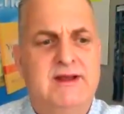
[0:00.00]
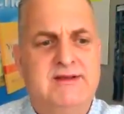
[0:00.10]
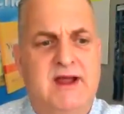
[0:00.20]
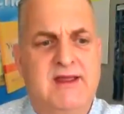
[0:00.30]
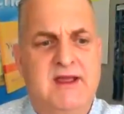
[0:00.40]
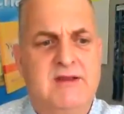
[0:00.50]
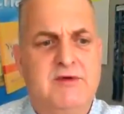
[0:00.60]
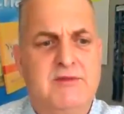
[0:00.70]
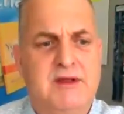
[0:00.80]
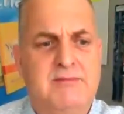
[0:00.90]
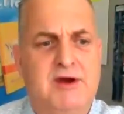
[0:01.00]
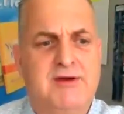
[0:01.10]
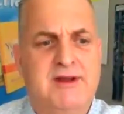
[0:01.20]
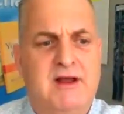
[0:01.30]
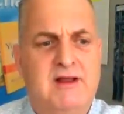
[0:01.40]
Diane Marie
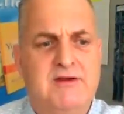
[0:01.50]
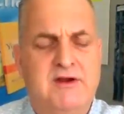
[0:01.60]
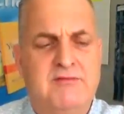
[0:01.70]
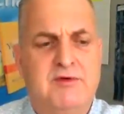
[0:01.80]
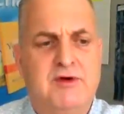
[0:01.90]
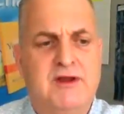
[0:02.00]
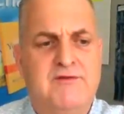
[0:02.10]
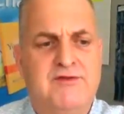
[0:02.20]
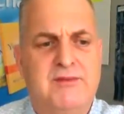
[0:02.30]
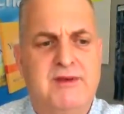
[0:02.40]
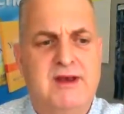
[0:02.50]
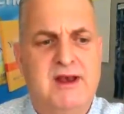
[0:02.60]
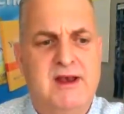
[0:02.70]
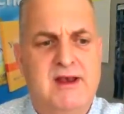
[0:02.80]
Barnella, good morning from